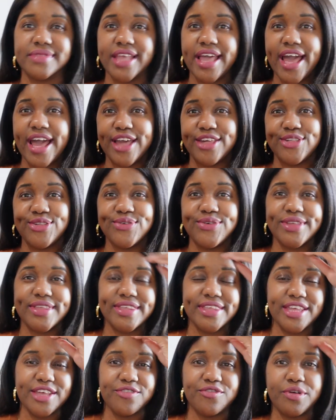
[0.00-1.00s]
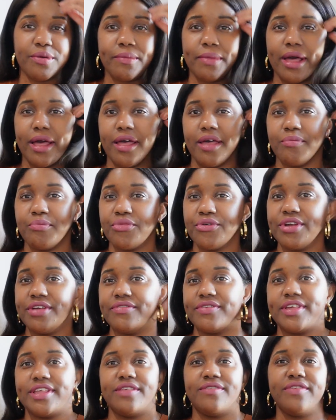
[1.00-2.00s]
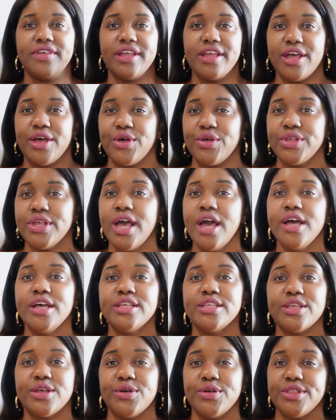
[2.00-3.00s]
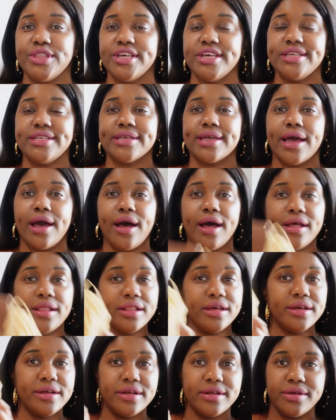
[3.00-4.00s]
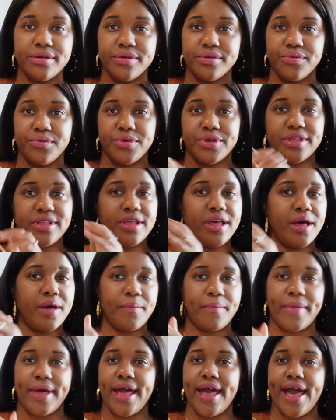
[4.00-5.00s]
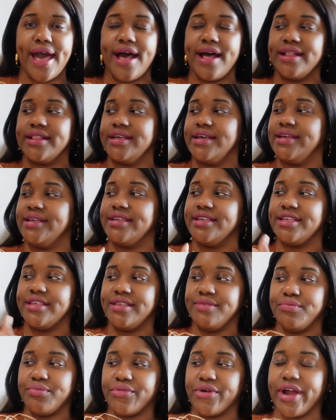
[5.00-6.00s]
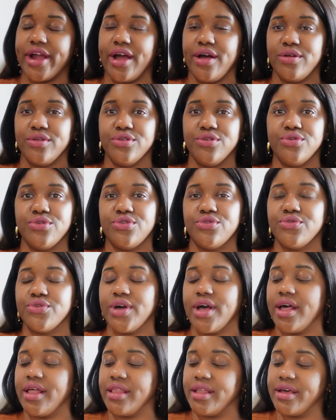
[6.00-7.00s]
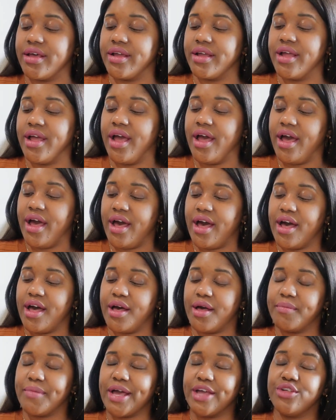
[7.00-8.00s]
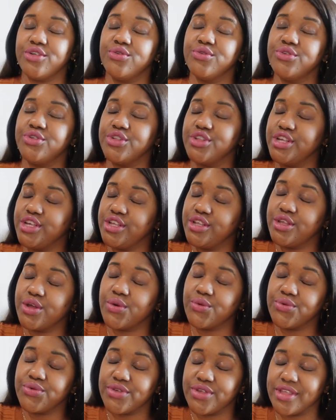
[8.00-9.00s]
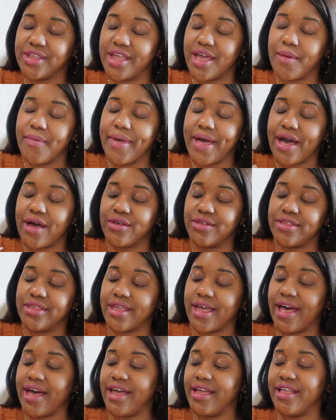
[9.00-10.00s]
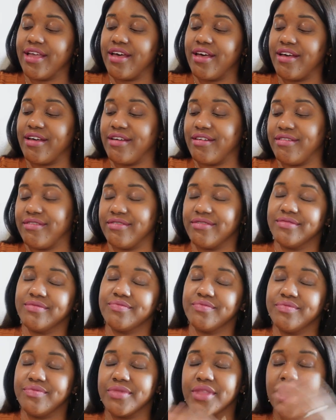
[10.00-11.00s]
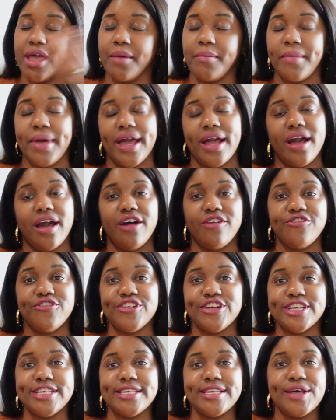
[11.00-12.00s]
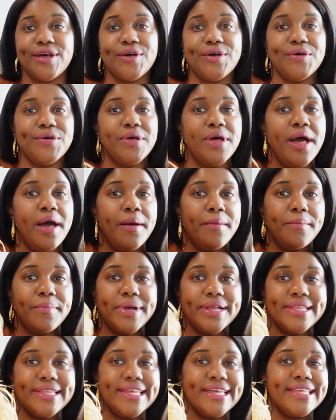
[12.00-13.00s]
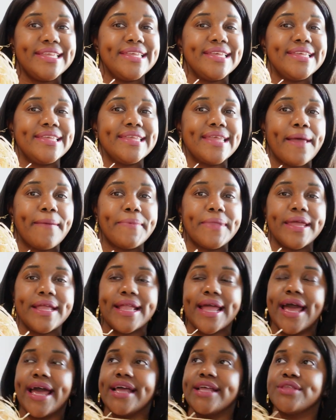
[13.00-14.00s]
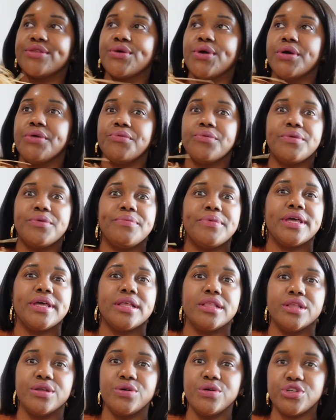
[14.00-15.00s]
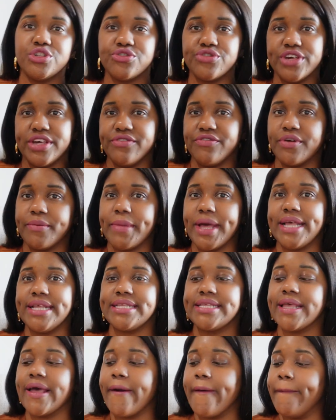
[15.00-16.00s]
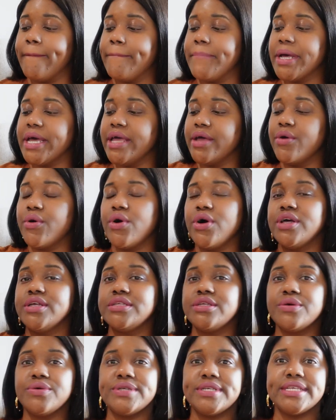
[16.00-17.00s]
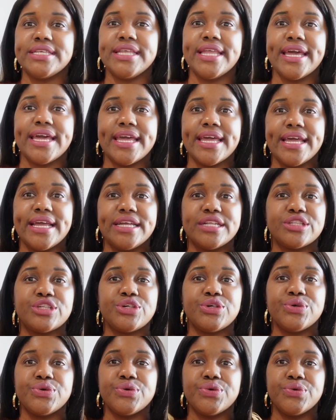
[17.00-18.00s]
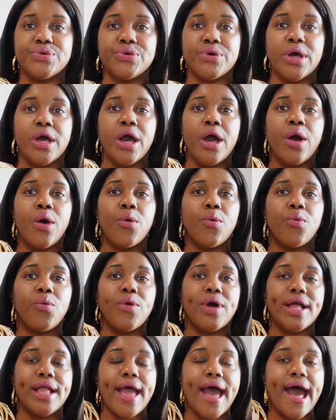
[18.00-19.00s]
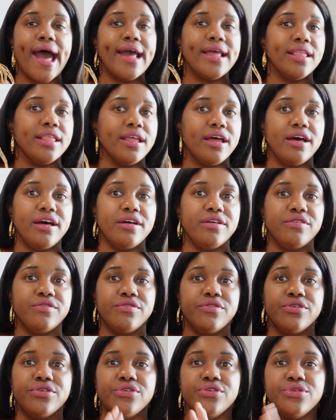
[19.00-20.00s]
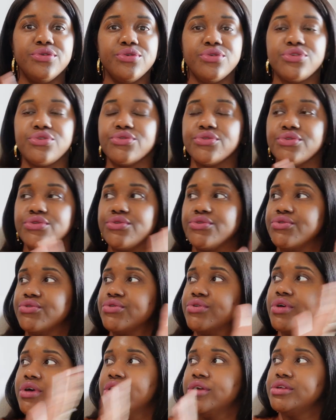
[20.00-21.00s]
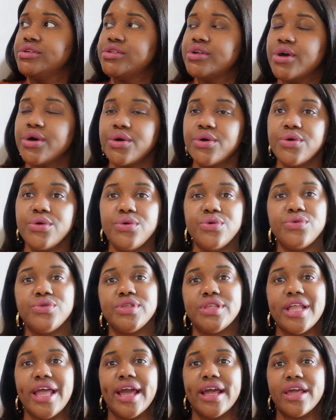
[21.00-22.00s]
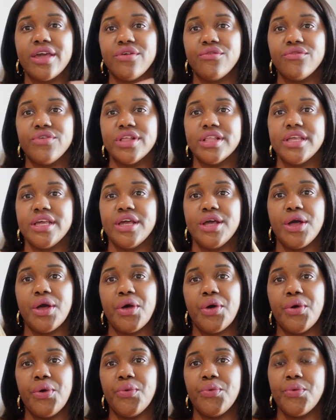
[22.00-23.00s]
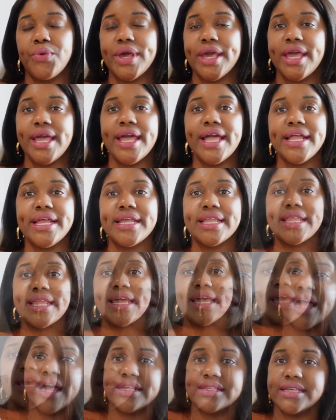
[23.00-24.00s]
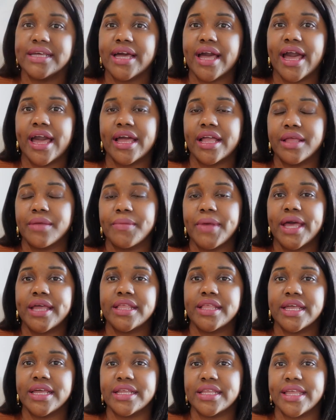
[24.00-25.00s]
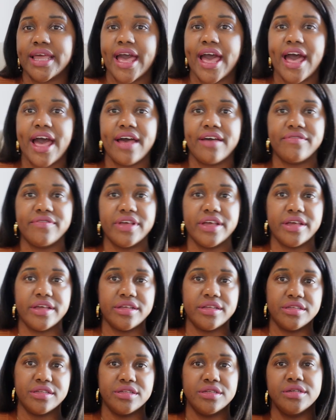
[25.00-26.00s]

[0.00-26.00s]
as you can see from my previous video. So this color was up my alley, this brown neutral color. I usually don't step outside of my comfort zone, but this is something I thought would little treat for myself, but also sticking to what I love. Neutral tones that can really go with anything. Classic item I think to have in